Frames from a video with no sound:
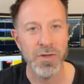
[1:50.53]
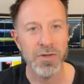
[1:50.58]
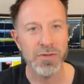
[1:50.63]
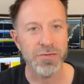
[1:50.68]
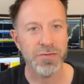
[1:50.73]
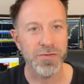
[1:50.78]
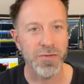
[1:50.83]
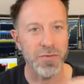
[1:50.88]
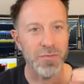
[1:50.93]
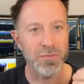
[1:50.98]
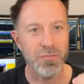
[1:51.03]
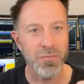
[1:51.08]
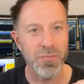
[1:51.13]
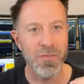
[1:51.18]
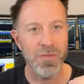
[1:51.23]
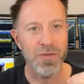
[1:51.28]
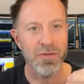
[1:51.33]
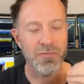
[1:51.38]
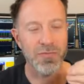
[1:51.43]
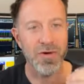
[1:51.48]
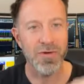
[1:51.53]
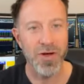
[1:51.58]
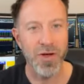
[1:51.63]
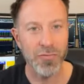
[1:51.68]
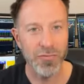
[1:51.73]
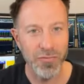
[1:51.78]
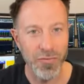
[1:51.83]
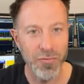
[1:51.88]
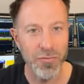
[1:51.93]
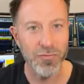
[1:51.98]
So very
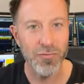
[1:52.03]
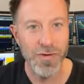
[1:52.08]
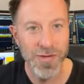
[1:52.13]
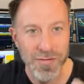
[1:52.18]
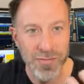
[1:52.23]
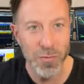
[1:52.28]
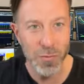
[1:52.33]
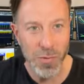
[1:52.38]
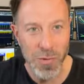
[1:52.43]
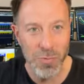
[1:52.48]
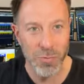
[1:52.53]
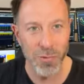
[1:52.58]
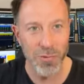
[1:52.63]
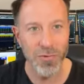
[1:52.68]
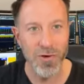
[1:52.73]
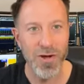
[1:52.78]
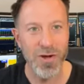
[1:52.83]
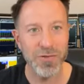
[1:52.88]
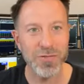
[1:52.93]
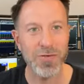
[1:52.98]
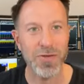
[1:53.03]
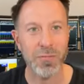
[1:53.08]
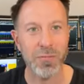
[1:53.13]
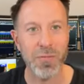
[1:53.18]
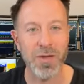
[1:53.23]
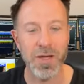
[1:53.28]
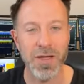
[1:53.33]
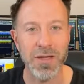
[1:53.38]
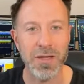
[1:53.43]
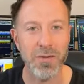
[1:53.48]
often the reason people are asking
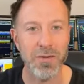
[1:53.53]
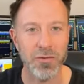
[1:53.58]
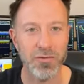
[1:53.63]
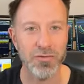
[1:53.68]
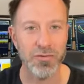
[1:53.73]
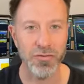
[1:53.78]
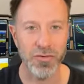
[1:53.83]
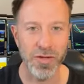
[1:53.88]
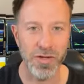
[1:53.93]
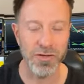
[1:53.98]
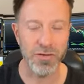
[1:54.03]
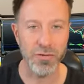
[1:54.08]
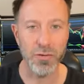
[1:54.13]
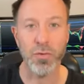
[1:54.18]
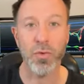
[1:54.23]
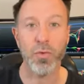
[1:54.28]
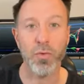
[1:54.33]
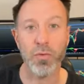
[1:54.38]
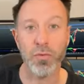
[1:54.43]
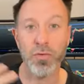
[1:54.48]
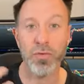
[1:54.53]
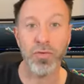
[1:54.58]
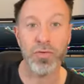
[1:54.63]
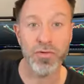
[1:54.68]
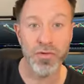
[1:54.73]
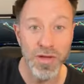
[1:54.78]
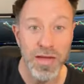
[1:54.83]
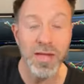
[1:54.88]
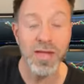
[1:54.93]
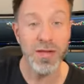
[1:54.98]
me, should I, or the
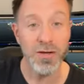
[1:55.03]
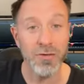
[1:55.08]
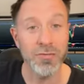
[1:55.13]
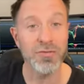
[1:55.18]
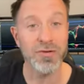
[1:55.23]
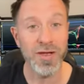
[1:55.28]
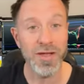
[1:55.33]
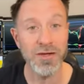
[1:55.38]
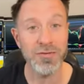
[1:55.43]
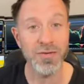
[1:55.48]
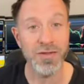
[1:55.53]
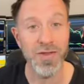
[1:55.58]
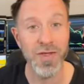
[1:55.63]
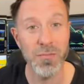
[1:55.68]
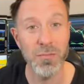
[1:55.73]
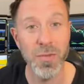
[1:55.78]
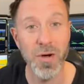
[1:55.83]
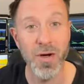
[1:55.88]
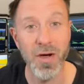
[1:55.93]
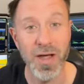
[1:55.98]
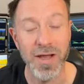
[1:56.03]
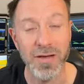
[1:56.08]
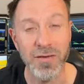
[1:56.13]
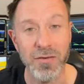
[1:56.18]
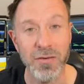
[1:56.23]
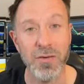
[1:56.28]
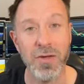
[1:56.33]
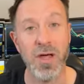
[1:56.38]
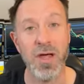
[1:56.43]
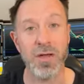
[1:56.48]
thinking of changing their mind
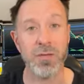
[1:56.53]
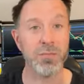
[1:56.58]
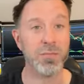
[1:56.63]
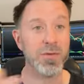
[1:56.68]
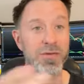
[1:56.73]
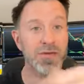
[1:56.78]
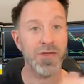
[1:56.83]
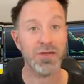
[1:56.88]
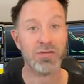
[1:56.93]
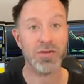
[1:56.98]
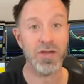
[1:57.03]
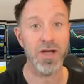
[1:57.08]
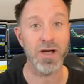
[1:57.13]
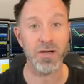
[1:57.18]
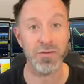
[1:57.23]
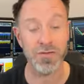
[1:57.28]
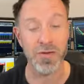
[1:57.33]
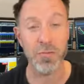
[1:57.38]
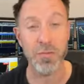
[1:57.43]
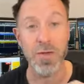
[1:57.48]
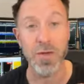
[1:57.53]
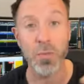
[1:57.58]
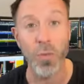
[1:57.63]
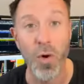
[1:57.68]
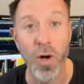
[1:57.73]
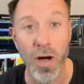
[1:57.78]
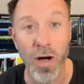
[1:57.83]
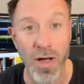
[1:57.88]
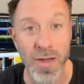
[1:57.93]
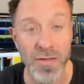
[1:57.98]
and potentially asking me
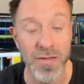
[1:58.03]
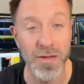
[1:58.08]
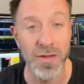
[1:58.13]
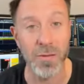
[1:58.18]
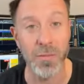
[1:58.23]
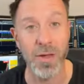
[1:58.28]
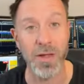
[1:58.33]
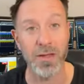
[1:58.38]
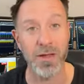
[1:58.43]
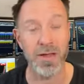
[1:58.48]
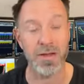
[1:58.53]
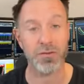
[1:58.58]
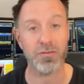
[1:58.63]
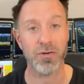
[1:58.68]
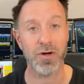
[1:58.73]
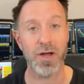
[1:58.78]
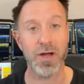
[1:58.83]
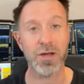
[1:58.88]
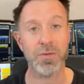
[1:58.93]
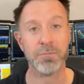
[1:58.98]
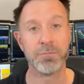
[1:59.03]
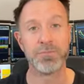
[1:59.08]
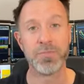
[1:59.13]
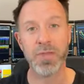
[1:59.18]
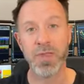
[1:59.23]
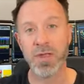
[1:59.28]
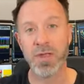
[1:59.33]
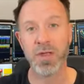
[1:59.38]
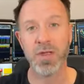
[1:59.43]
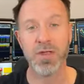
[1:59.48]
what I think about that trade,
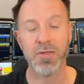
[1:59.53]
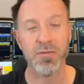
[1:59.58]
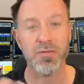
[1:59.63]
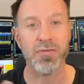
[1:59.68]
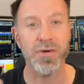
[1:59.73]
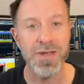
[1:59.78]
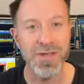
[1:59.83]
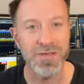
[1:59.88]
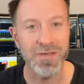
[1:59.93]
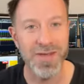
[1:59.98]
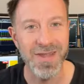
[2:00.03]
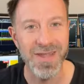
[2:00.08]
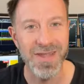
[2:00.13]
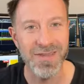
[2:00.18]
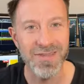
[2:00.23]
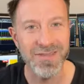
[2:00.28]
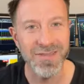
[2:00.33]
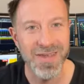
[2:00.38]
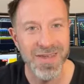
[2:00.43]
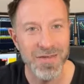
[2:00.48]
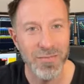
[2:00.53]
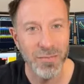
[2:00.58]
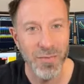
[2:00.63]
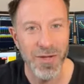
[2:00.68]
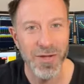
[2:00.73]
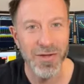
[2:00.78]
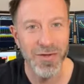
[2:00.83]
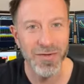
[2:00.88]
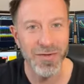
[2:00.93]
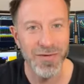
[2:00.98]
the reason is
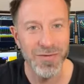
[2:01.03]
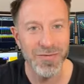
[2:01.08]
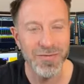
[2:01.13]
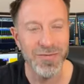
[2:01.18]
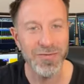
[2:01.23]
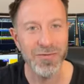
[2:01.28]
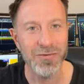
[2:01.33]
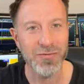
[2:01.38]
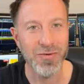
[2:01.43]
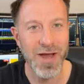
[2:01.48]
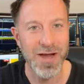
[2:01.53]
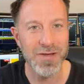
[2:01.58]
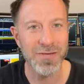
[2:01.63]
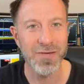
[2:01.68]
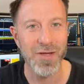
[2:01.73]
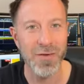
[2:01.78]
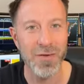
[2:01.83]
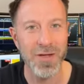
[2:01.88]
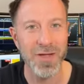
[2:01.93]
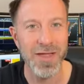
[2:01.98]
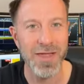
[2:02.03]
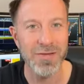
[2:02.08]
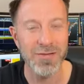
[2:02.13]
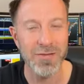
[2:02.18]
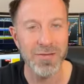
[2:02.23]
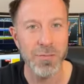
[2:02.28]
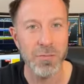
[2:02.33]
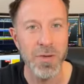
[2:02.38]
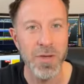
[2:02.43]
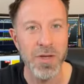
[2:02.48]
because the trade is going
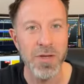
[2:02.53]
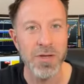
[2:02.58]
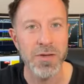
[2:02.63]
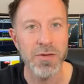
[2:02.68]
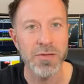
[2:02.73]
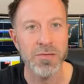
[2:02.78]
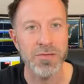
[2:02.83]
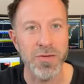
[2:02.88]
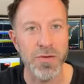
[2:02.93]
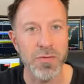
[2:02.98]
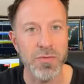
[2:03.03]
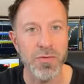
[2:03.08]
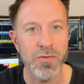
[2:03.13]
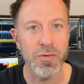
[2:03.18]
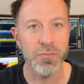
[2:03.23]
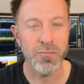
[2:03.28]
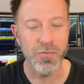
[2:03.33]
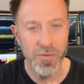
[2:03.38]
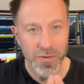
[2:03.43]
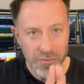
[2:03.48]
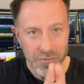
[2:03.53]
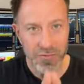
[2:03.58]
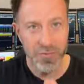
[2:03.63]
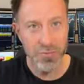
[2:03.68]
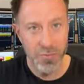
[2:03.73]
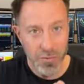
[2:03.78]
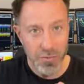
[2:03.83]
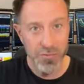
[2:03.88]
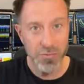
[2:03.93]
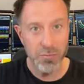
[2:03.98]
against them. So the first and
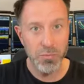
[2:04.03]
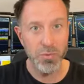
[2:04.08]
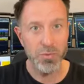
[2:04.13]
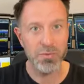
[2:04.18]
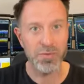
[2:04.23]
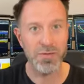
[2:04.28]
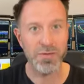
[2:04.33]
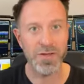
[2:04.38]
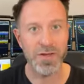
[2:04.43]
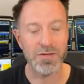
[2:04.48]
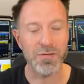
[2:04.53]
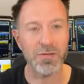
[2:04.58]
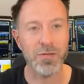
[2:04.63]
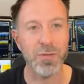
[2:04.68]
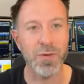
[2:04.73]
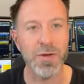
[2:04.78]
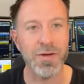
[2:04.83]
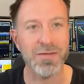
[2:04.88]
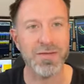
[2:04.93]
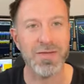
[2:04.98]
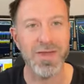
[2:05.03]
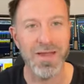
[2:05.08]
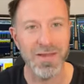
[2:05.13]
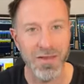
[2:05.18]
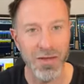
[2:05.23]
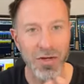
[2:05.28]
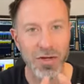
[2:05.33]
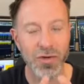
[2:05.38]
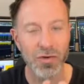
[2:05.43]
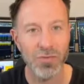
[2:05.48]
most important thing is to understand
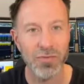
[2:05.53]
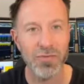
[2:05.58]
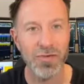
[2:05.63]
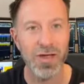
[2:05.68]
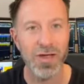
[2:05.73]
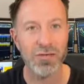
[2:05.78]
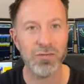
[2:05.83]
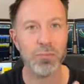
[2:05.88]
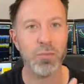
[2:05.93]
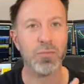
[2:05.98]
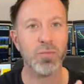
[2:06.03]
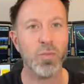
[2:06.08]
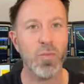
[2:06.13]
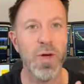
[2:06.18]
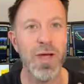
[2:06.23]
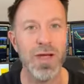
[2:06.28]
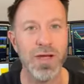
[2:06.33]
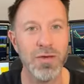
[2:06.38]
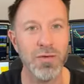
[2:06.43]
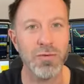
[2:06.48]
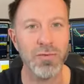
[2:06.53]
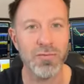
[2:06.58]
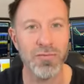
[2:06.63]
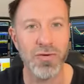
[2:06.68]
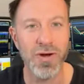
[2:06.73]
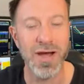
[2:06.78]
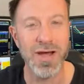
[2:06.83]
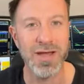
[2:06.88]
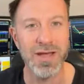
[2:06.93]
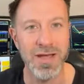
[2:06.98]
the context of where your
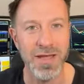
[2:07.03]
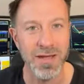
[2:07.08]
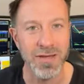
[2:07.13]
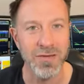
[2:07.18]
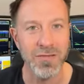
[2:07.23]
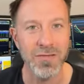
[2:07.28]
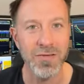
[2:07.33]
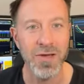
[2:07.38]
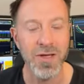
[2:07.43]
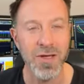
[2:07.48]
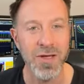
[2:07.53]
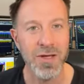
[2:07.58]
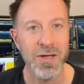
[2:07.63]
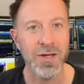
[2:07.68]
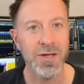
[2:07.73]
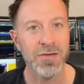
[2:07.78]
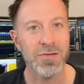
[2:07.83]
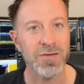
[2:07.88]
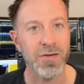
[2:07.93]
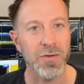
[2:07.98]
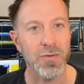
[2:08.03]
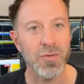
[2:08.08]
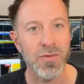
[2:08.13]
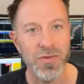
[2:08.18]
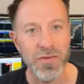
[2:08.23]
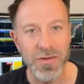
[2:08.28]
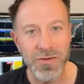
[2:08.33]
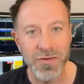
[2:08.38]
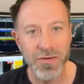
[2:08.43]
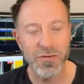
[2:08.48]
trade is. So
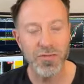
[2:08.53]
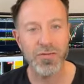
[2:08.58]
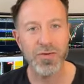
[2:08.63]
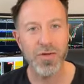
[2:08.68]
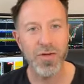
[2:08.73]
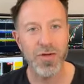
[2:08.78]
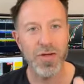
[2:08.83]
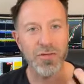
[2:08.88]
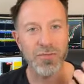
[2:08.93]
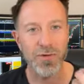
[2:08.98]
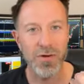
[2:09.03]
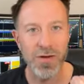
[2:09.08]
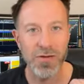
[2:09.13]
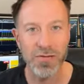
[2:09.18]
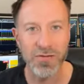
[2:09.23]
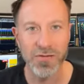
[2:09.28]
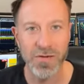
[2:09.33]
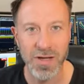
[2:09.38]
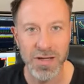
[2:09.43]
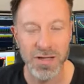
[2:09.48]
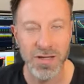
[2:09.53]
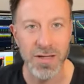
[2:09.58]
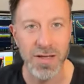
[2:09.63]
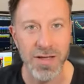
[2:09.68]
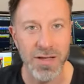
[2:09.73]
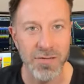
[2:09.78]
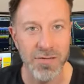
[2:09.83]
this can turn up very subtly.